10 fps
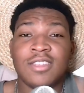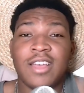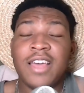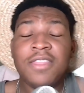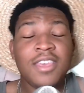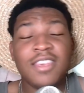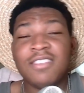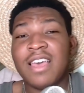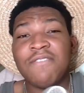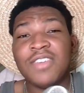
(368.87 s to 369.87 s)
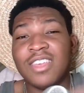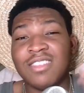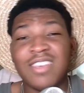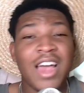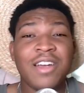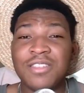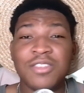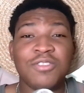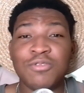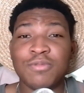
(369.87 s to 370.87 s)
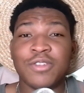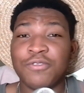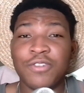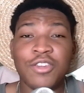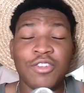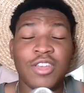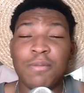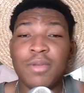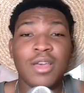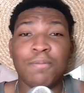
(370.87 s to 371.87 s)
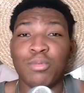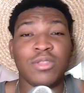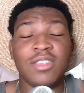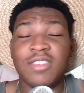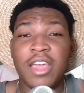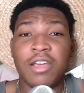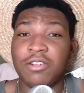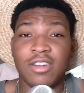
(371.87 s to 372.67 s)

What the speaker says: I think he's having entirely too much fun coming up with these character